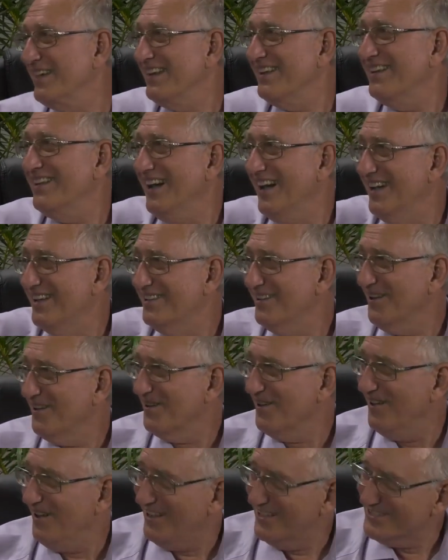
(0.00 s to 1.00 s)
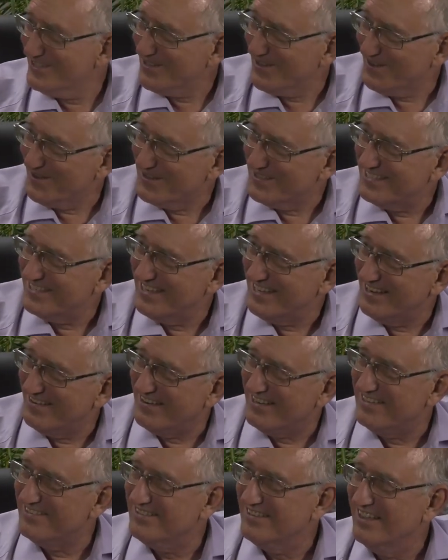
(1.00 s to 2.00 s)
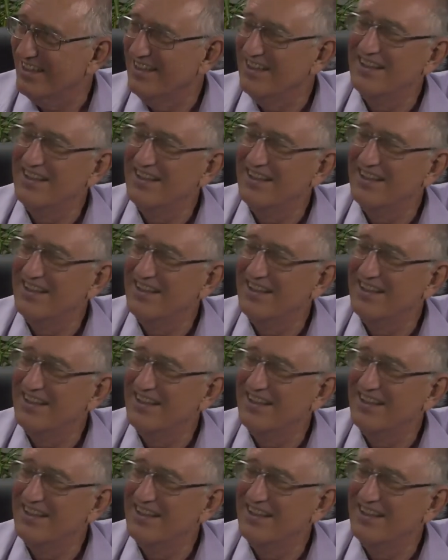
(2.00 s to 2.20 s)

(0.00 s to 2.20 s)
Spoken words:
entire Total Onslaught series